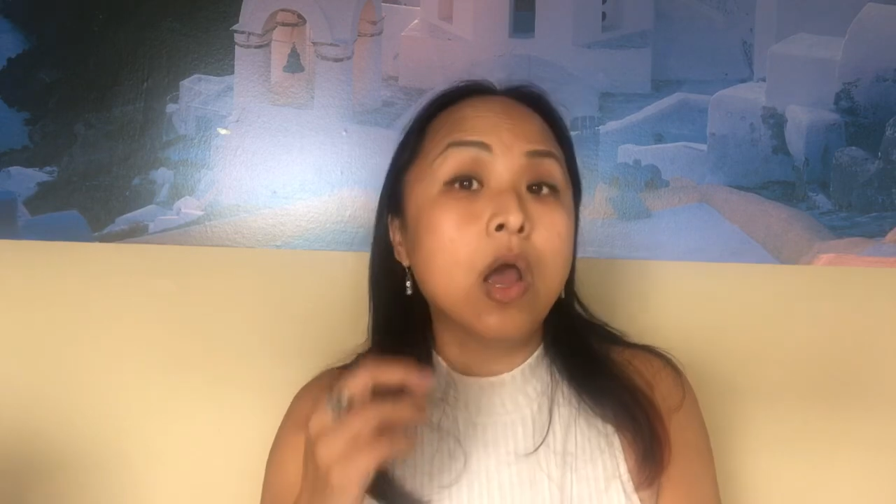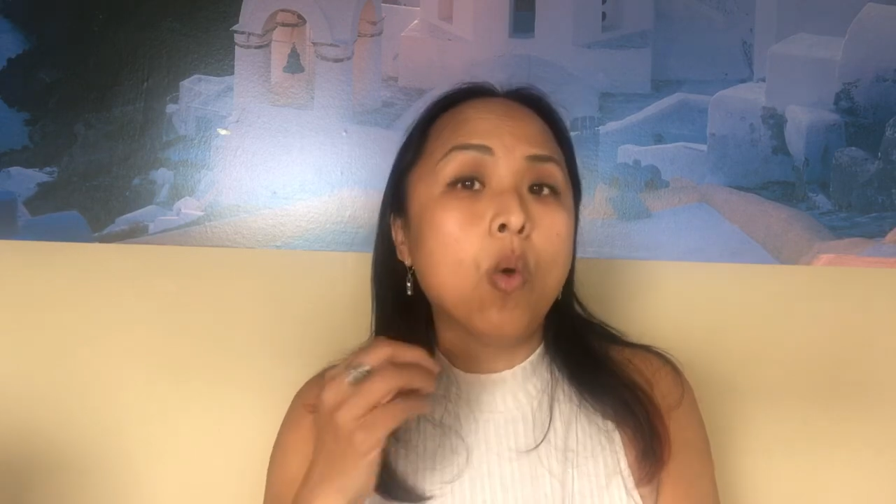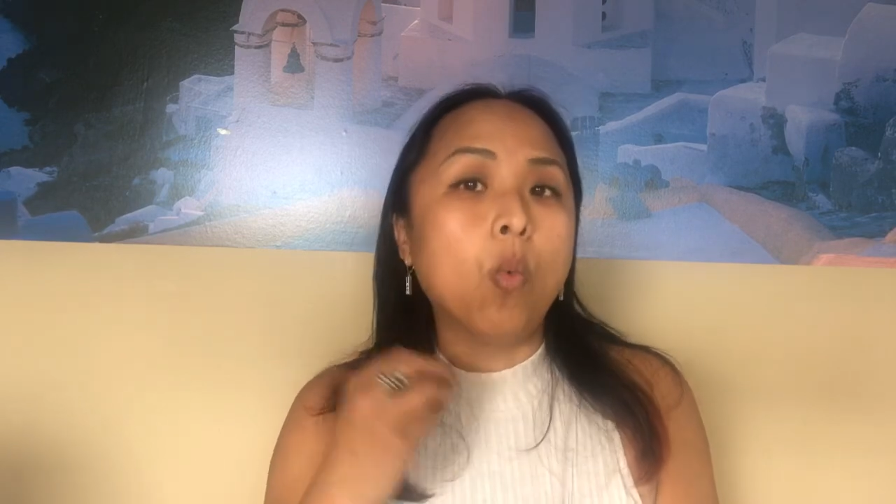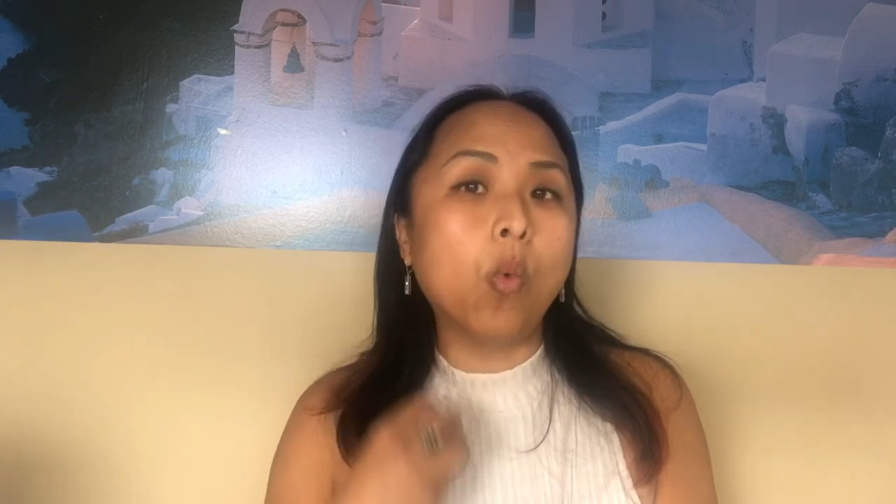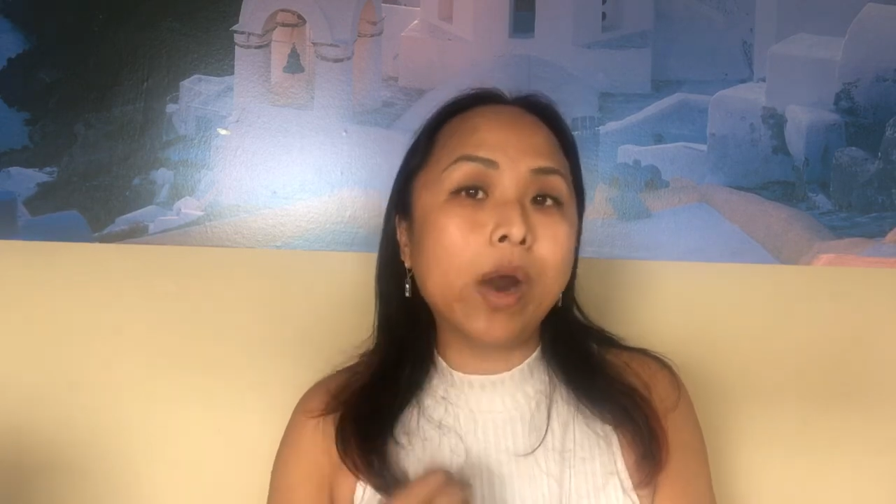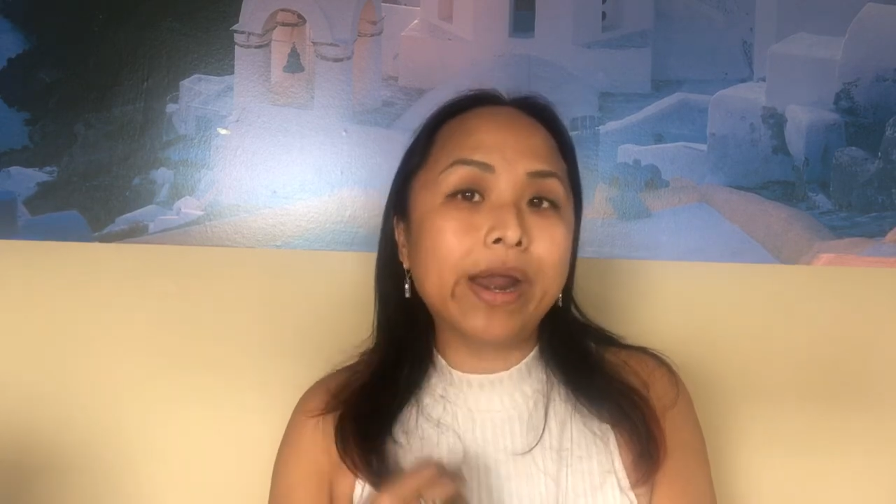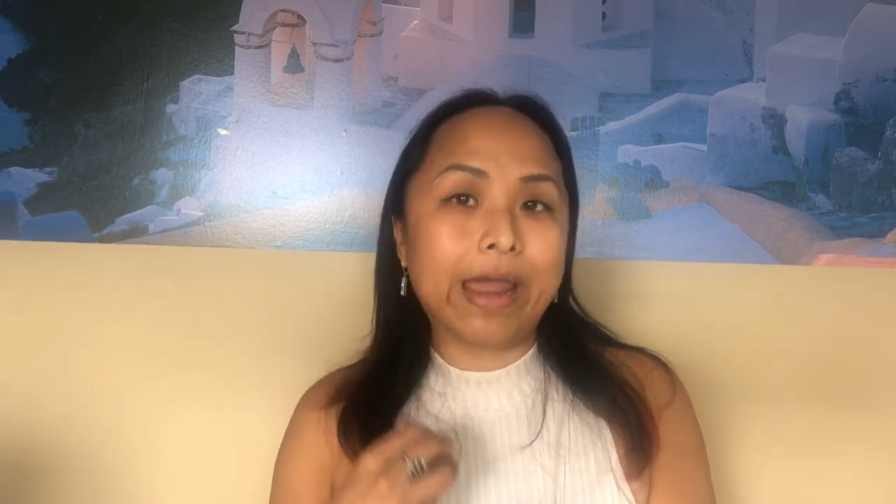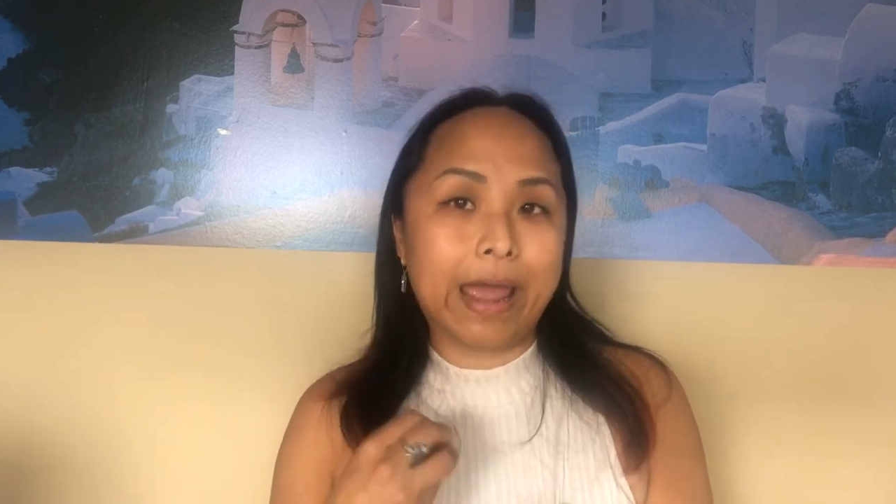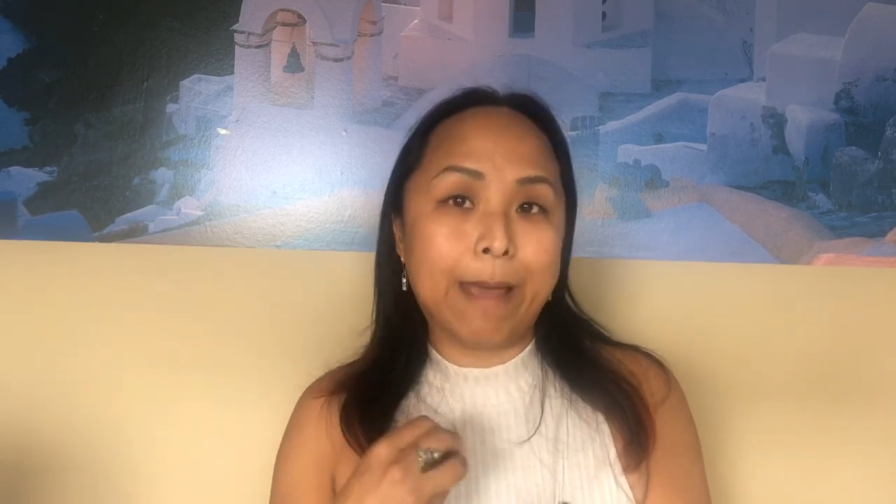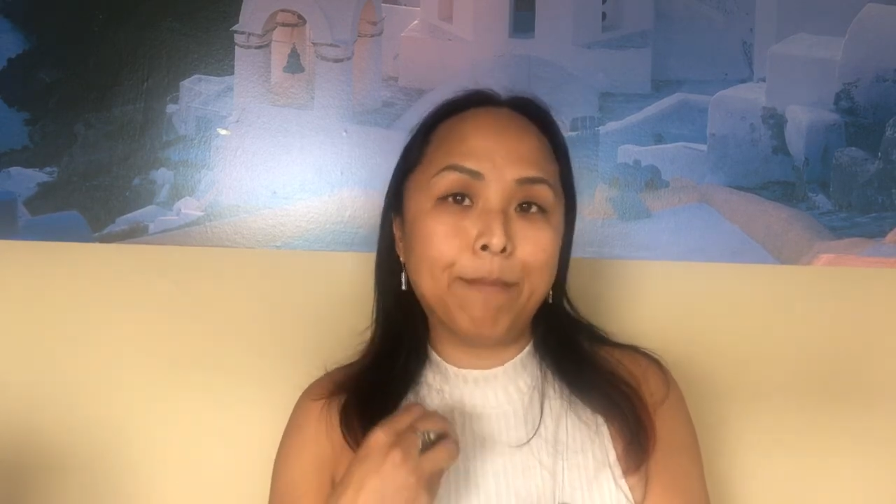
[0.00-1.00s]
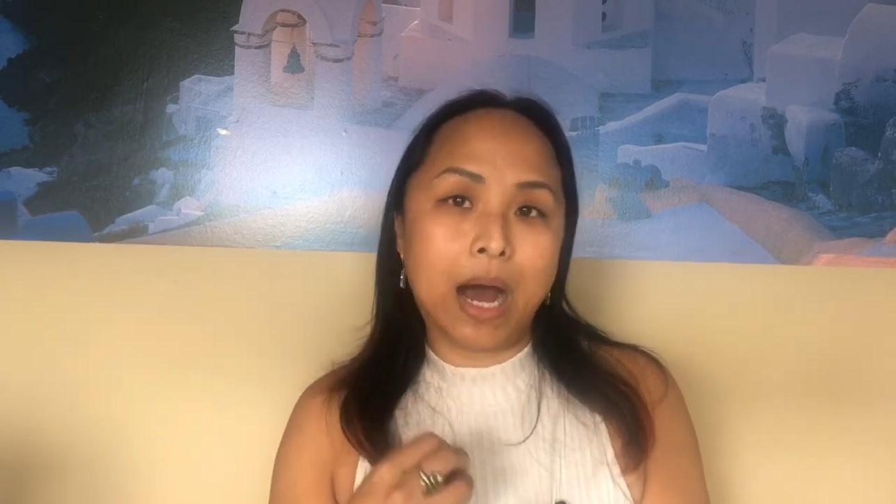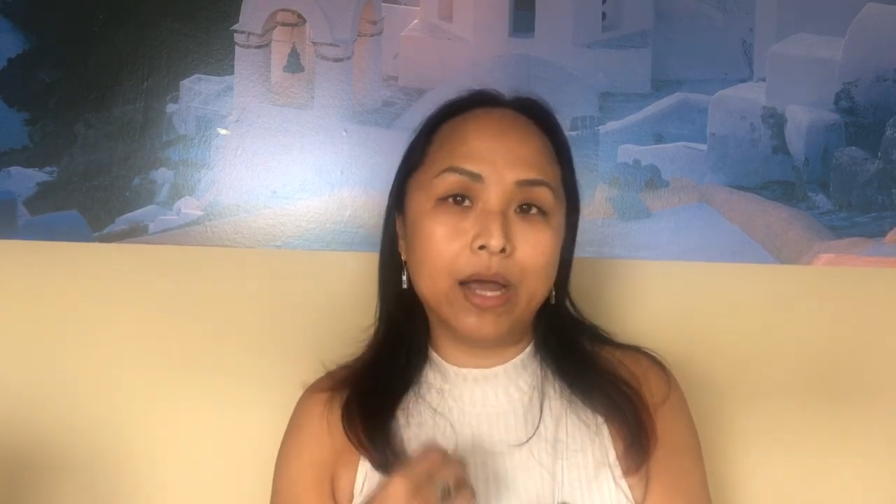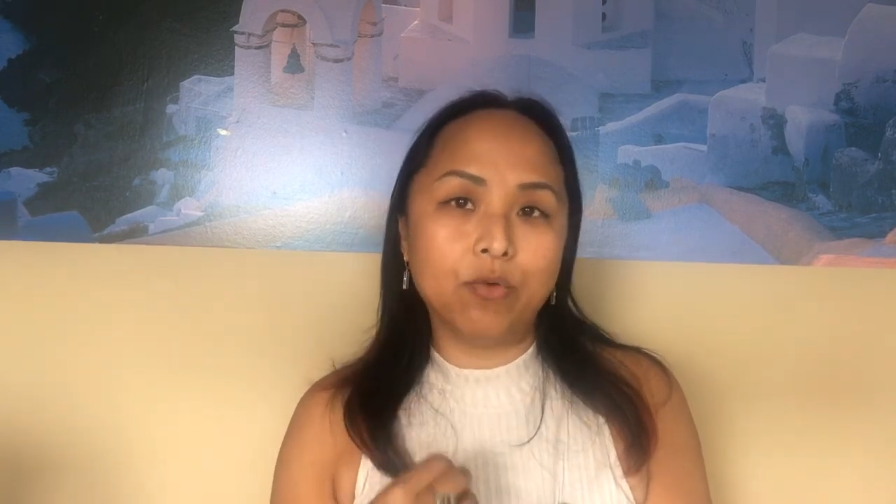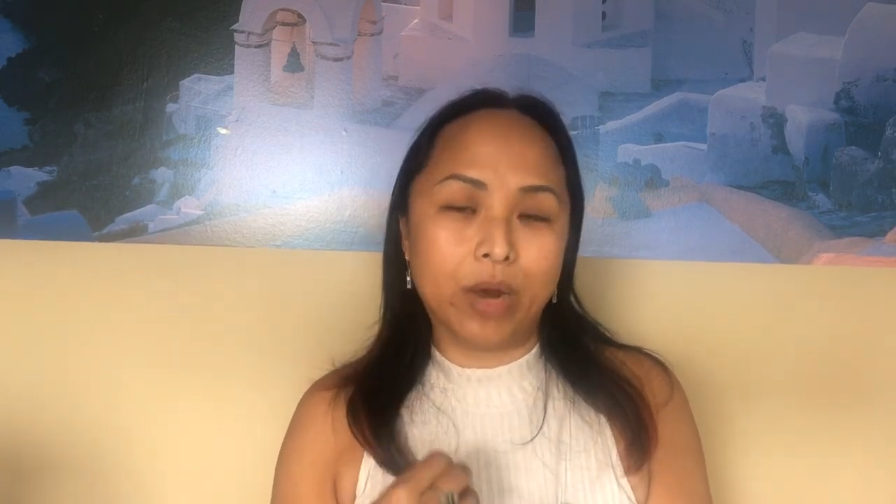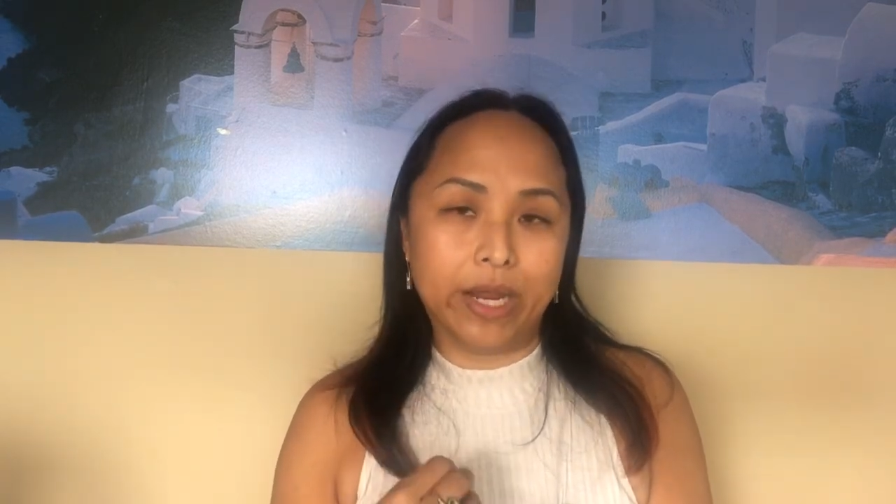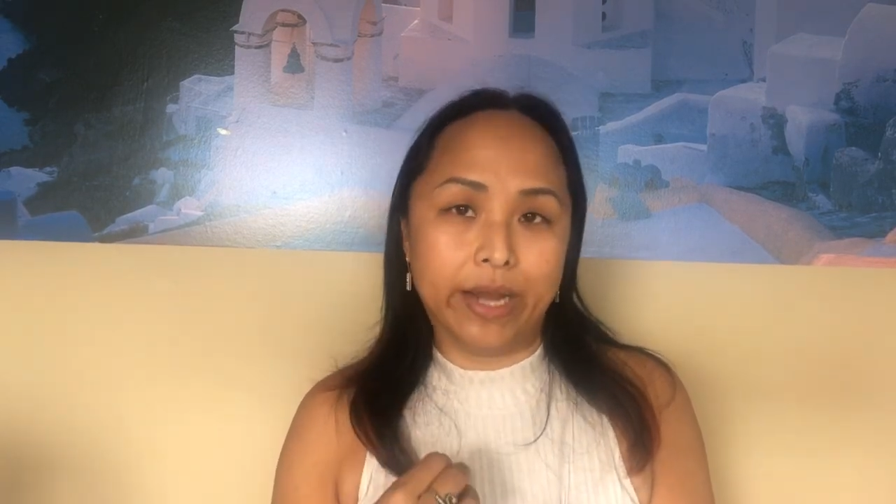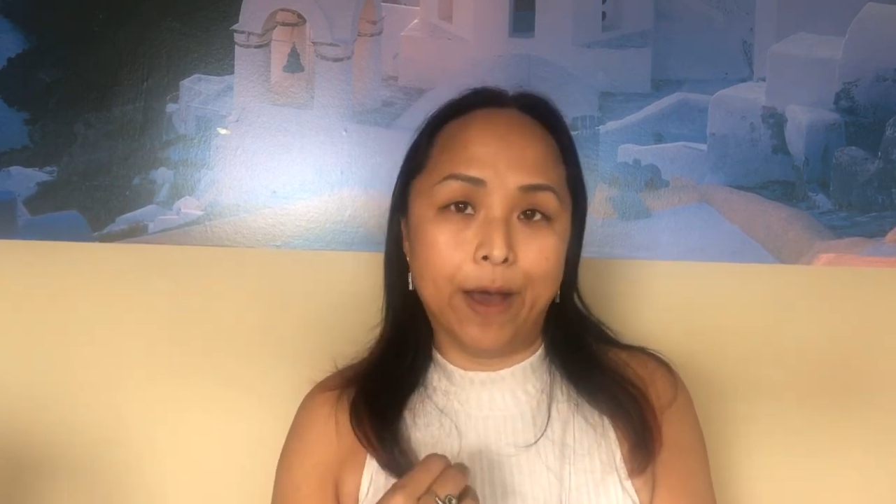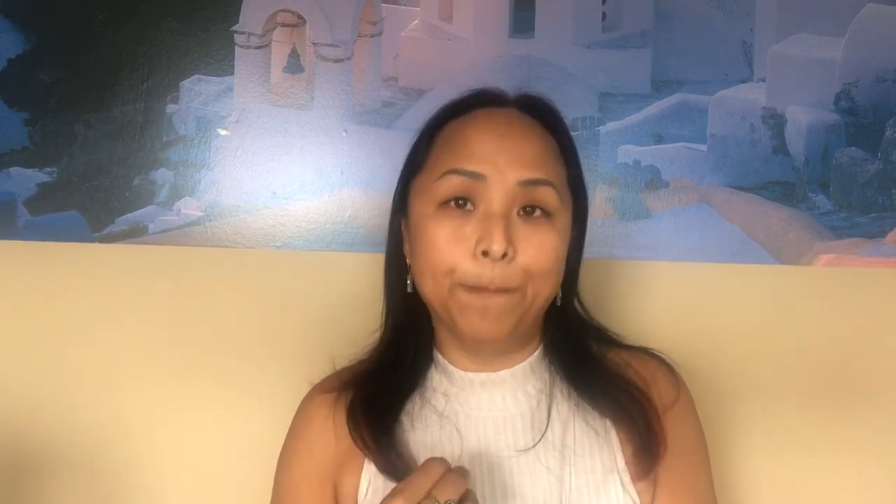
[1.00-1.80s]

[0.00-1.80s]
where am I right now?